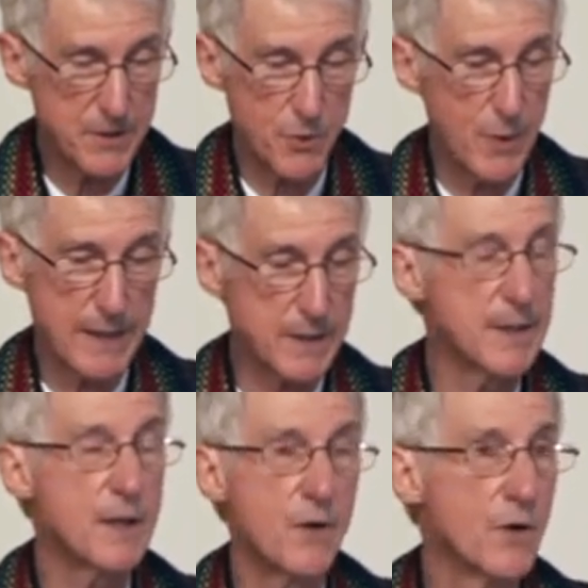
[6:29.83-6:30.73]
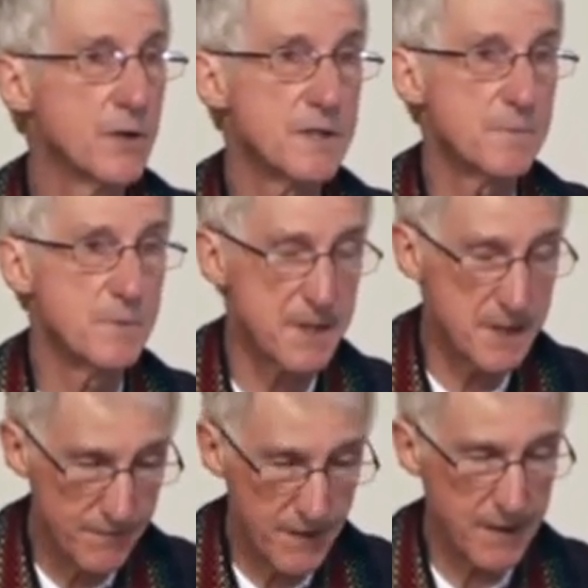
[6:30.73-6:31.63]
directly or
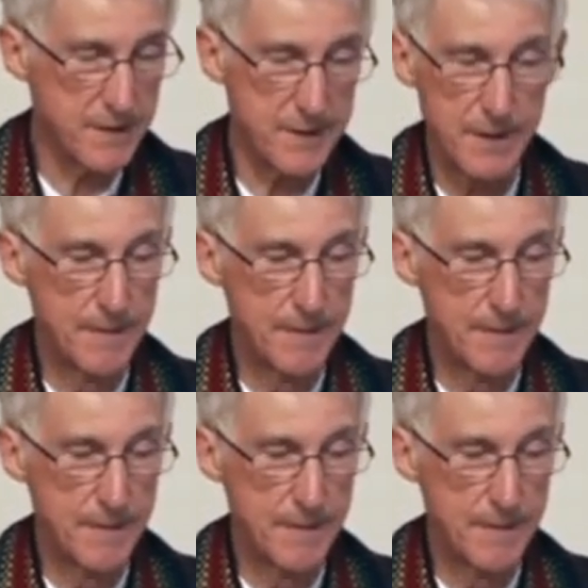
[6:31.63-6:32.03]
specifically